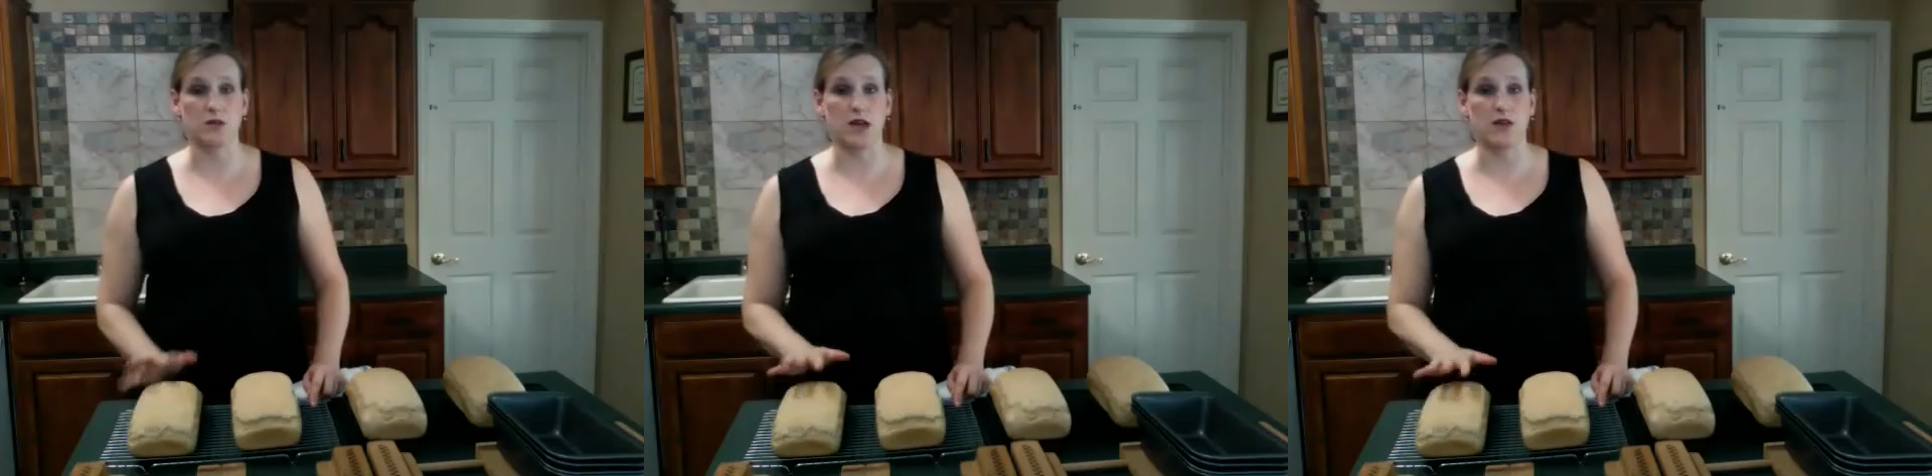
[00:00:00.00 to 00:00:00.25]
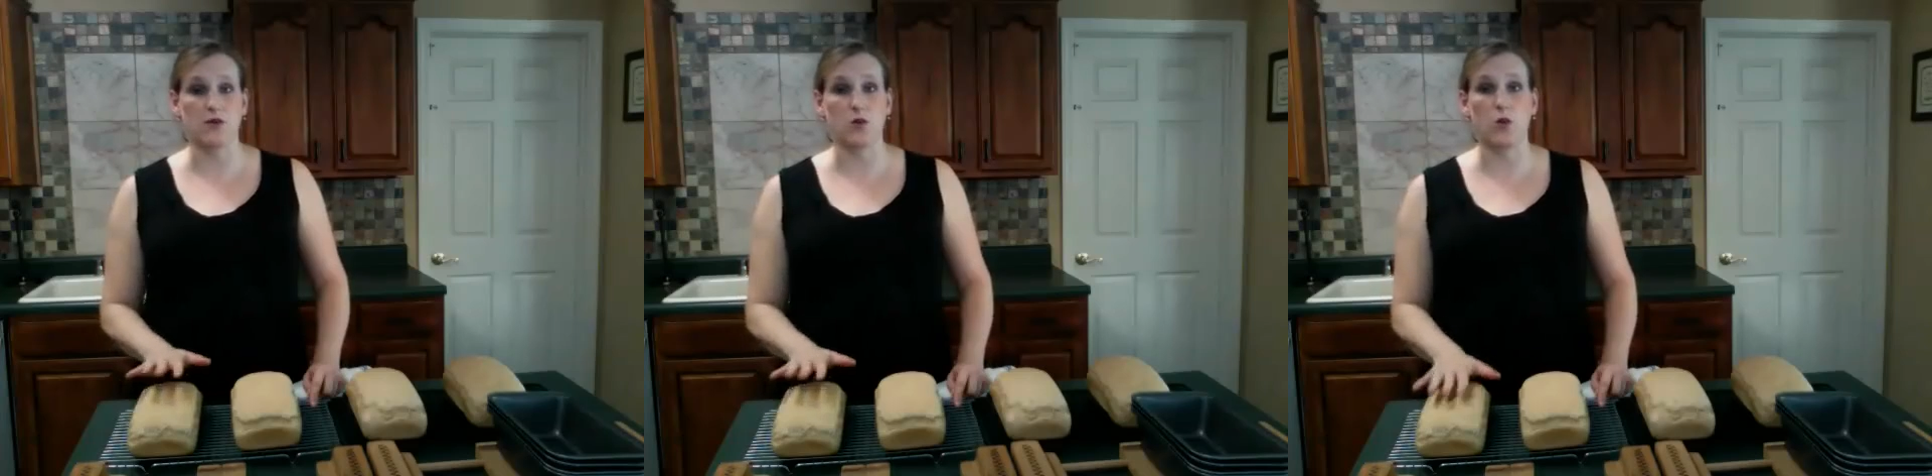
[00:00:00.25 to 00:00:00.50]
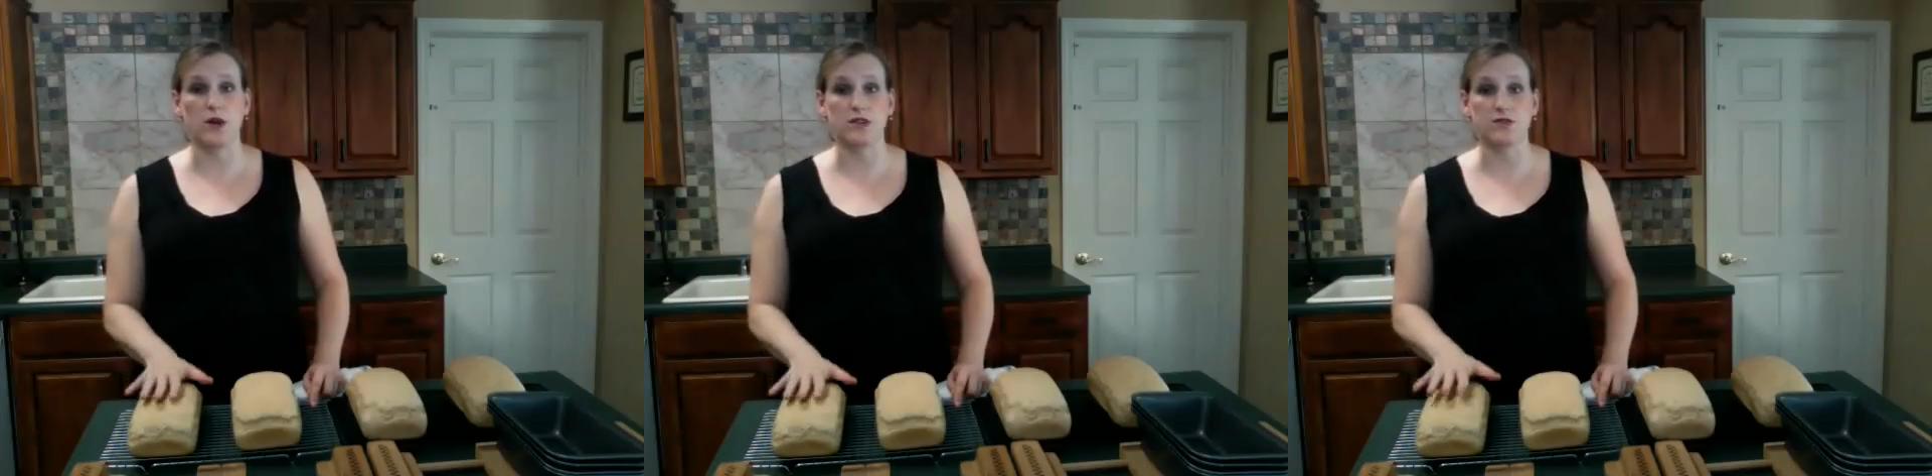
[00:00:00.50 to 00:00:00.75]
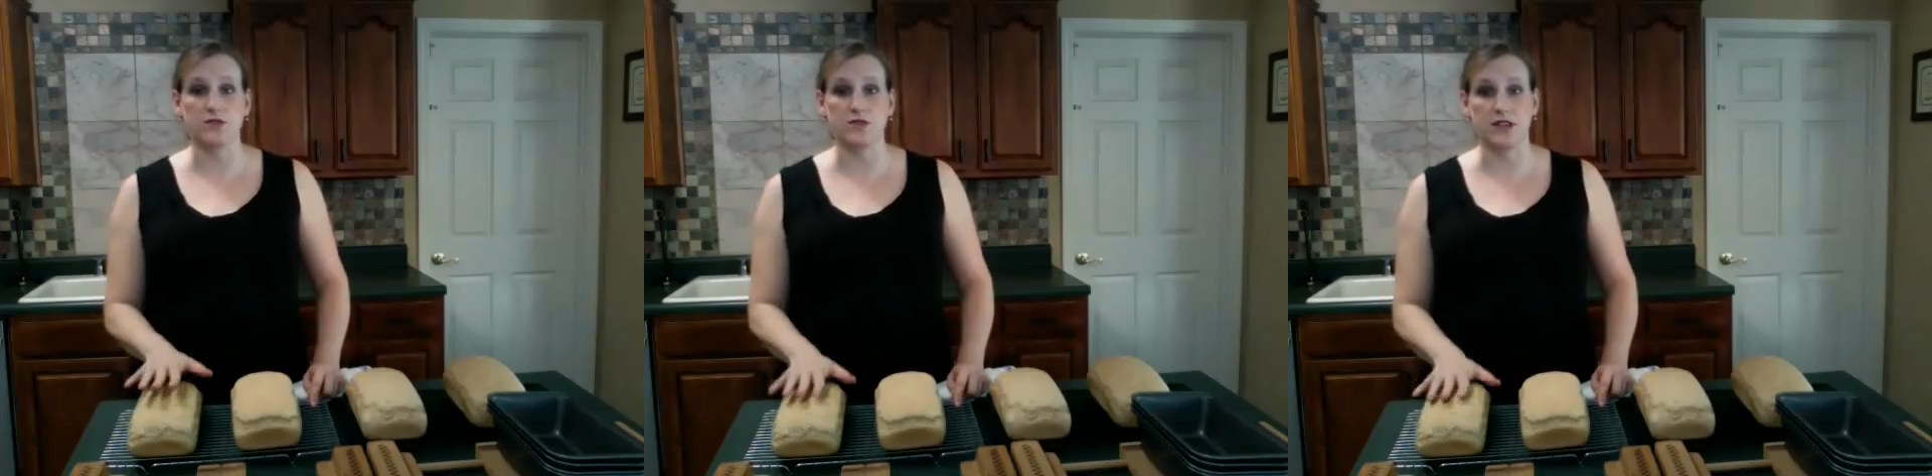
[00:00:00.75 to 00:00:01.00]
It will have a
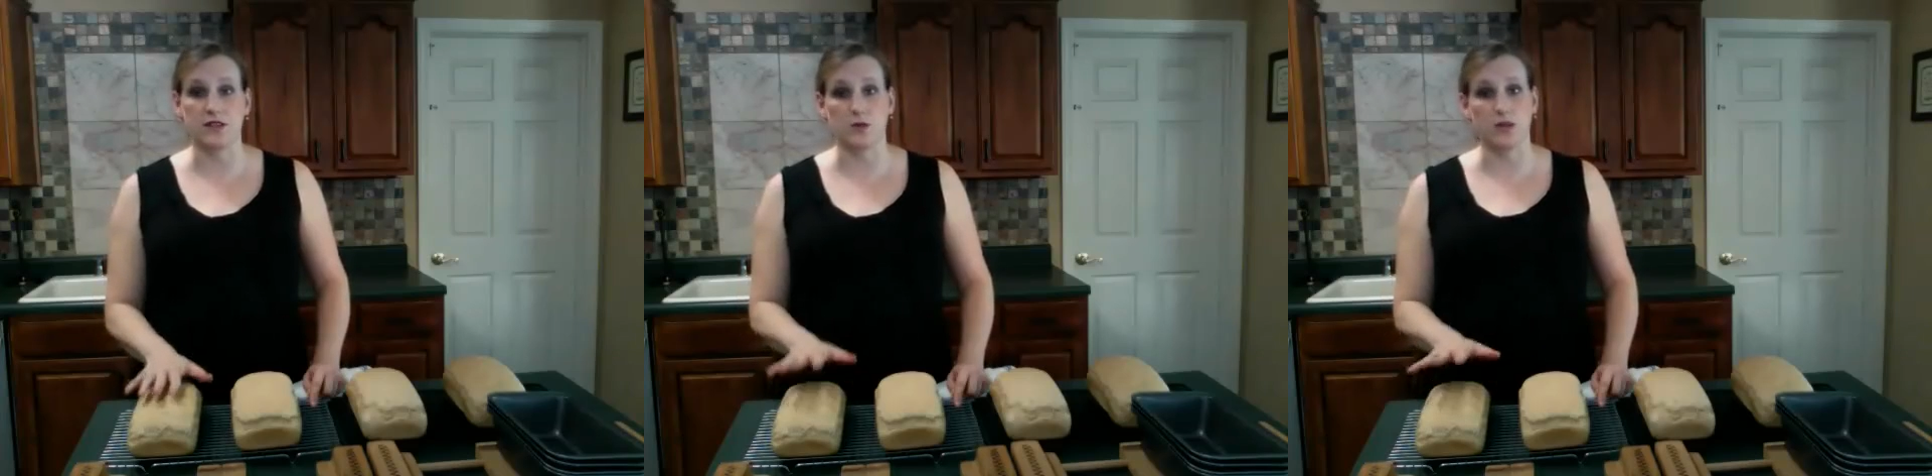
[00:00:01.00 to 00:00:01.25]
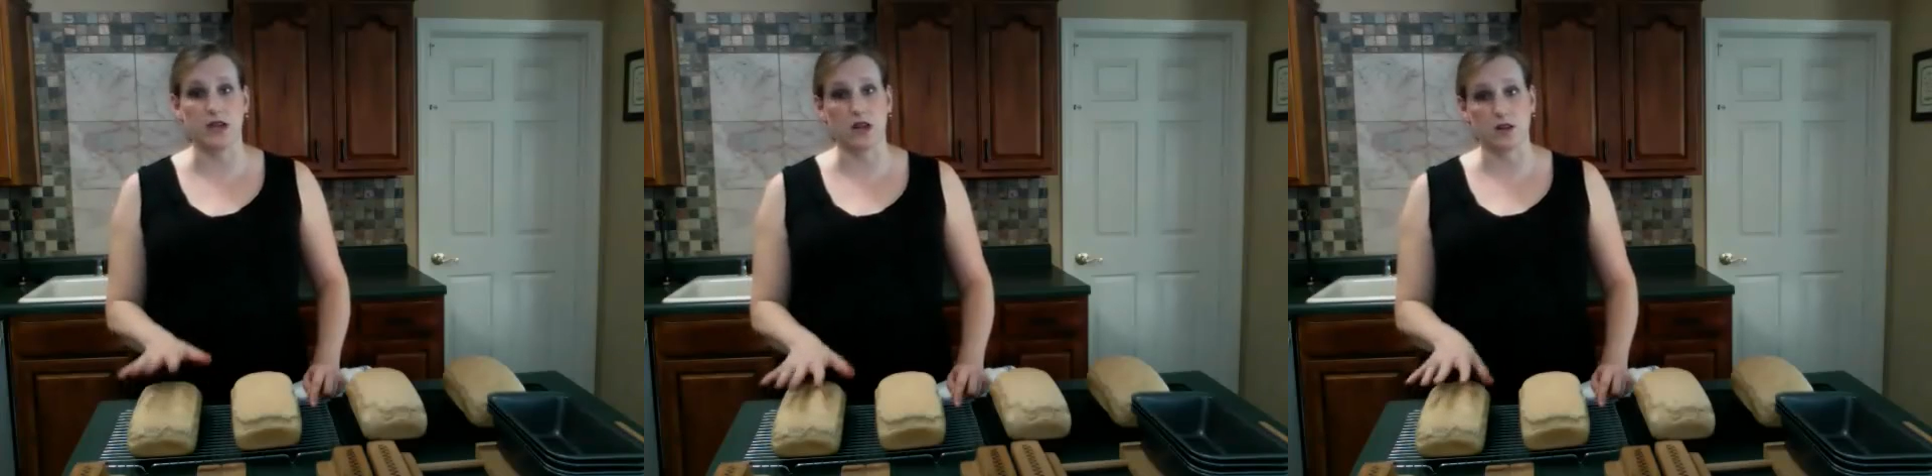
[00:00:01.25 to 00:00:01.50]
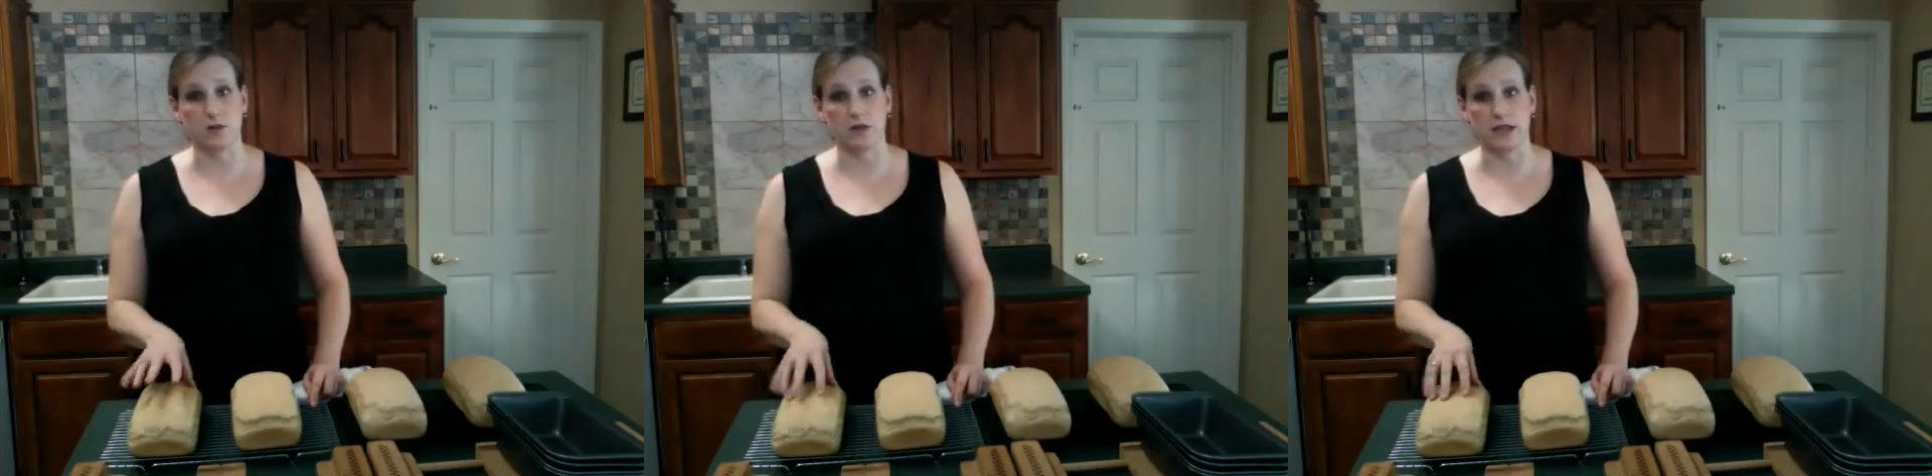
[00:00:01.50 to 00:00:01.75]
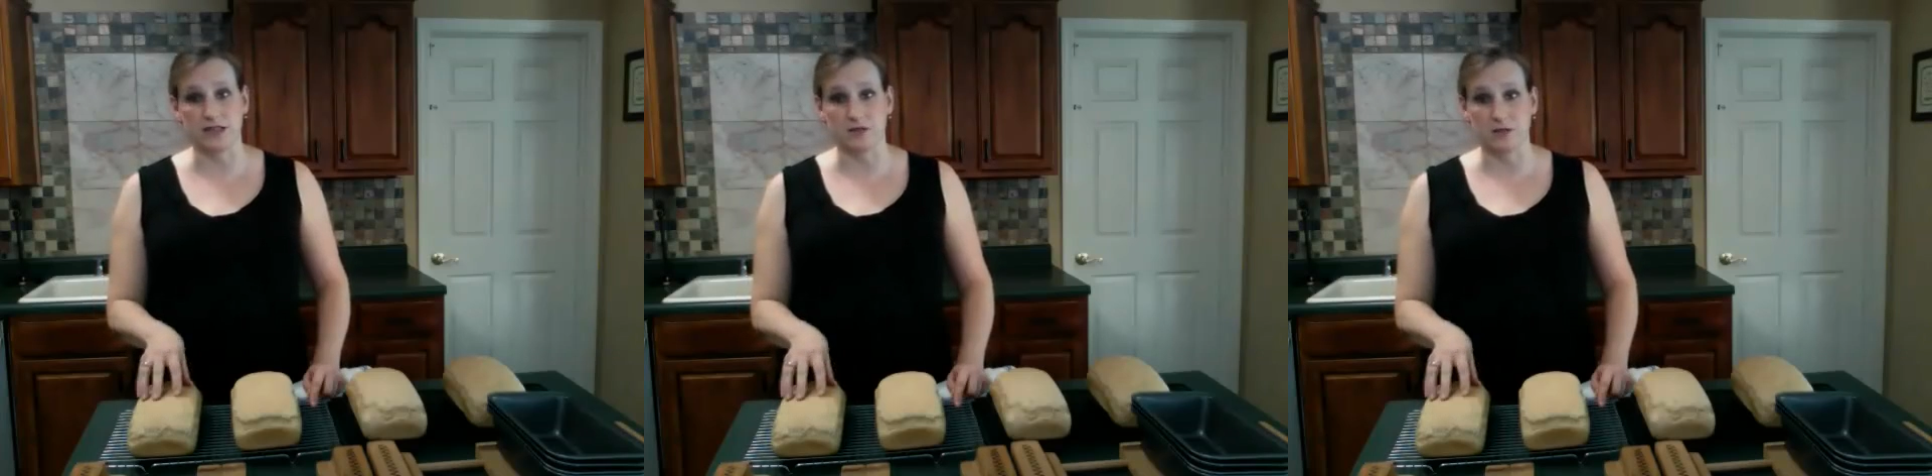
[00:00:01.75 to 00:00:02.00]
wonderful flavor. It will not
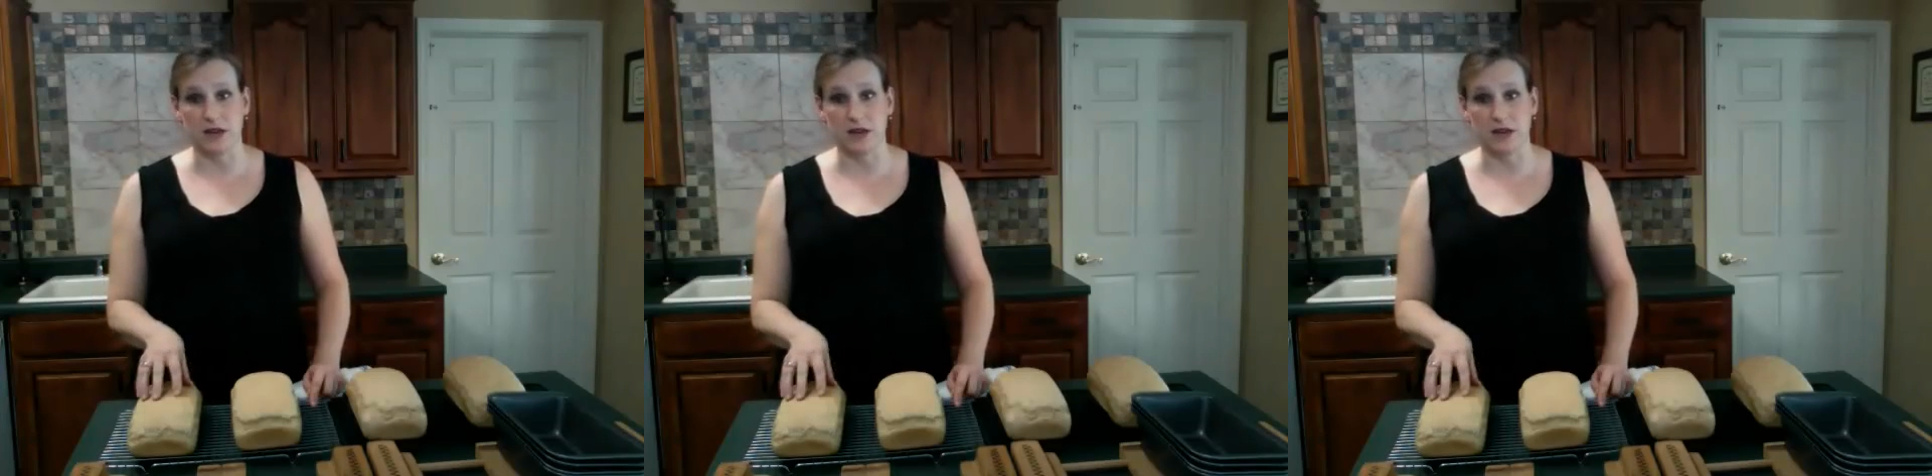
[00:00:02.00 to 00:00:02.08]
crumble as